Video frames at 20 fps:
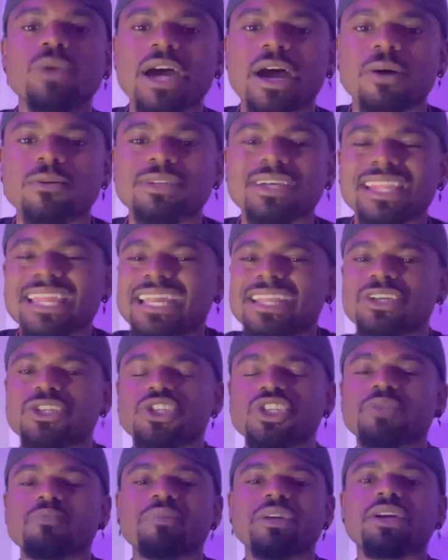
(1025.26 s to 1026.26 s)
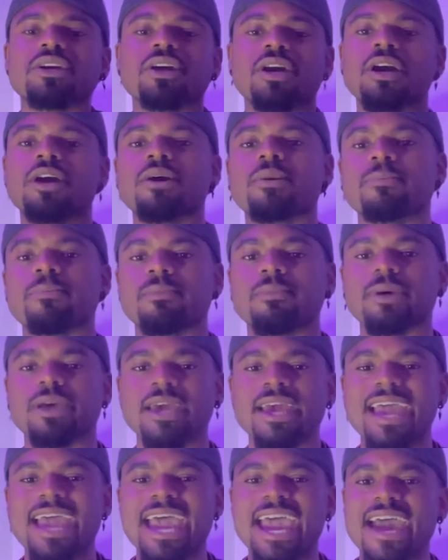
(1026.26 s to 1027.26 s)
out, to let it just become
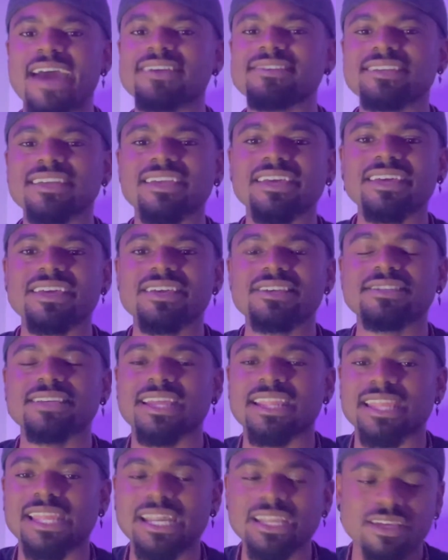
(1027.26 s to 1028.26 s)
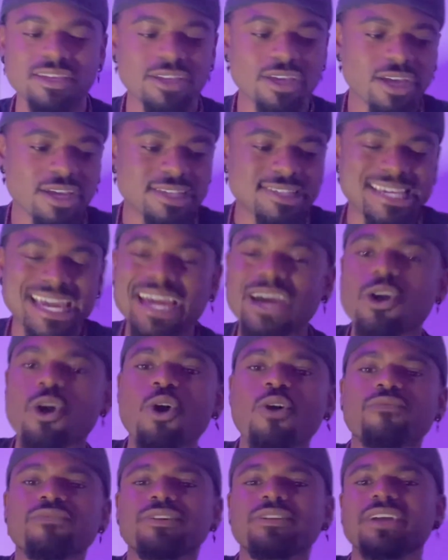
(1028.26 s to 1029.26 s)
as it is, and let it take
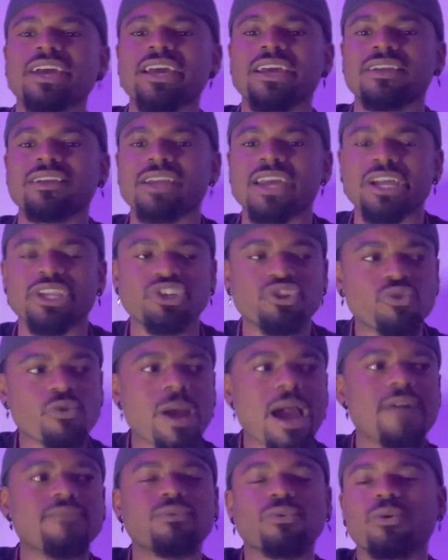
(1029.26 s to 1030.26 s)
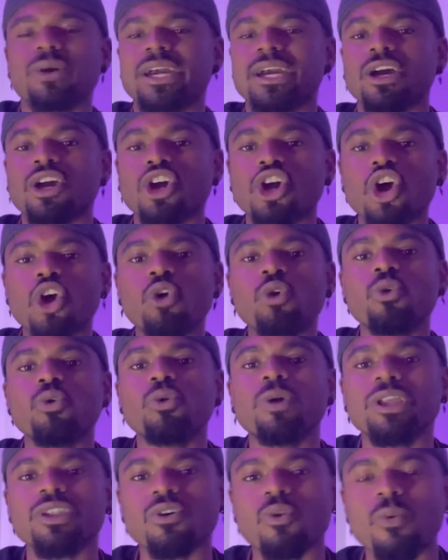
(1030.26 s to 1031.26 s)
off and travel and go
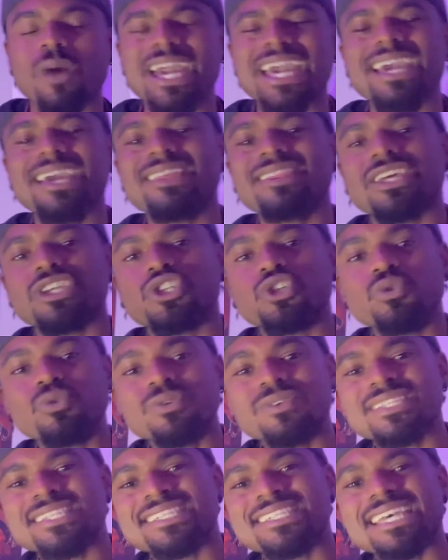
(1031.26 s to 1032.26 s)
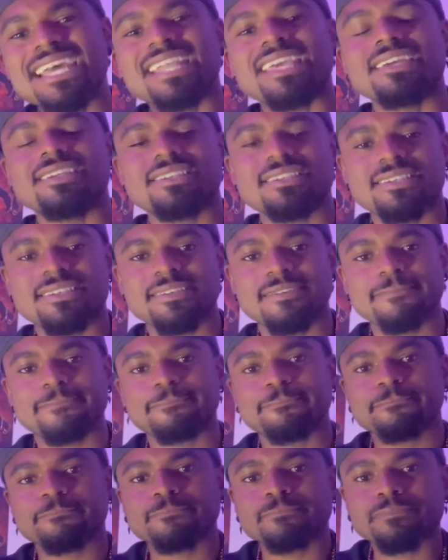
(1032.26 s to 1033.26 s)
in the way that you set it.
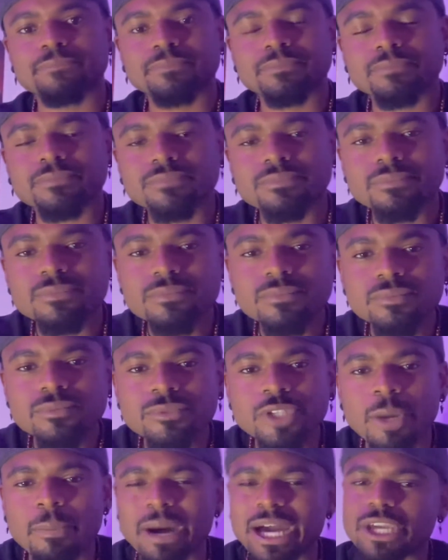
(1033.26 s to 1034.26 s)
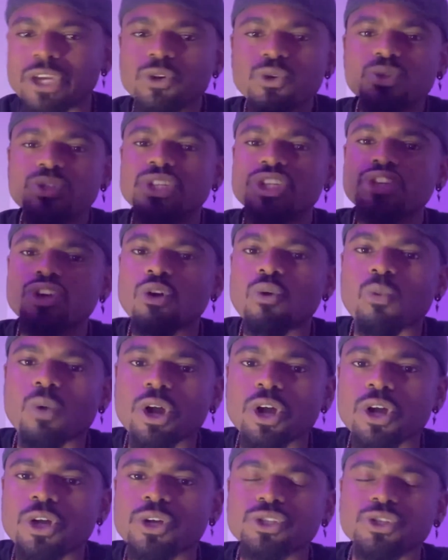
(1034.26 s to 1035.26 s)
By using your
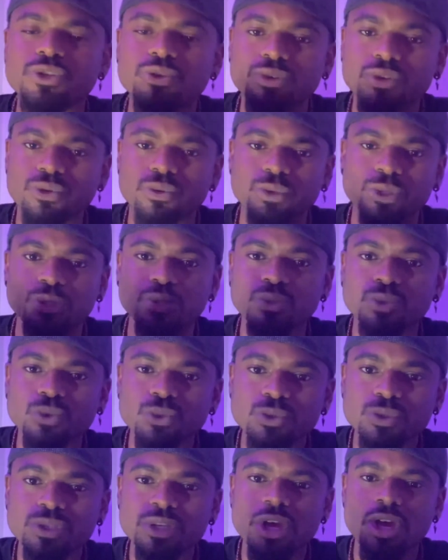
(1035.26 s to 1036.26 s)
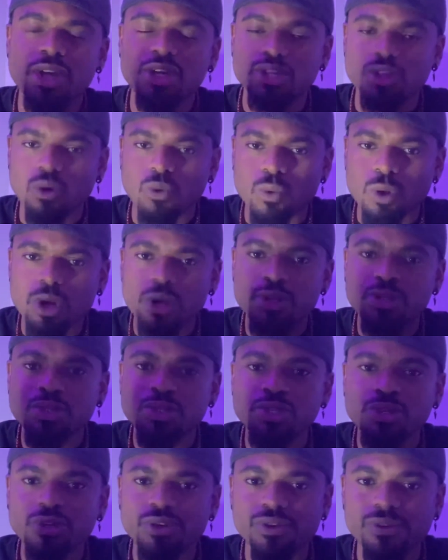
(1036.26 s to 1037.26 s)
words, you use your words
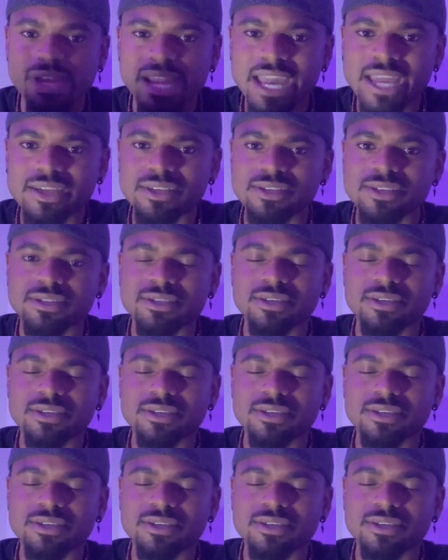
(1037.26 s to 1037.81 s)
to create.